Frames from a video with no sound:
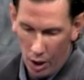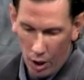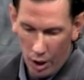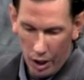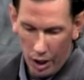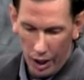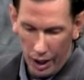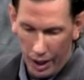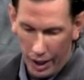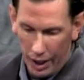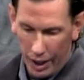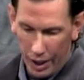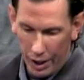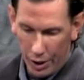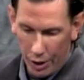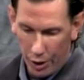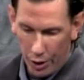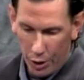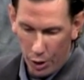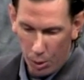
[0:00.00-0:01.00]

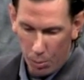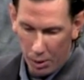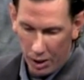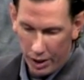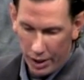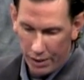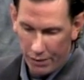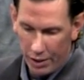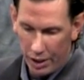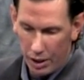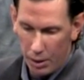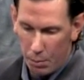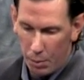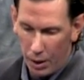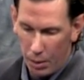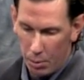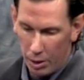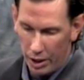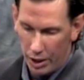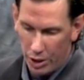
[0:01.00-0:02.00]
And do you believe that the
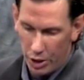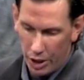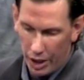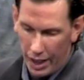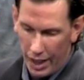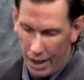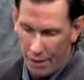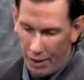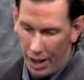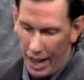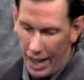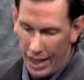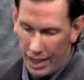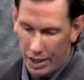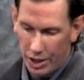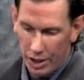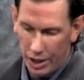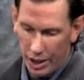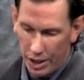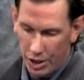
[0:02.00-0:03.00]
public should have
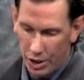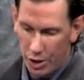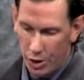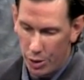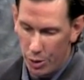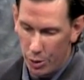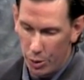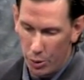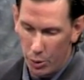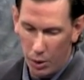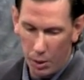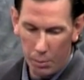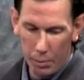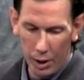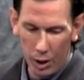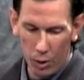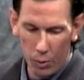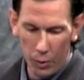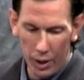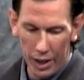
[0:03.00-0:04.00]
access to
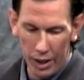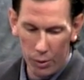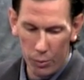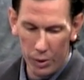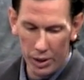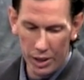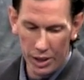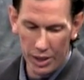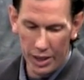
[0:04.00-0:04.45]
marijuana, which is a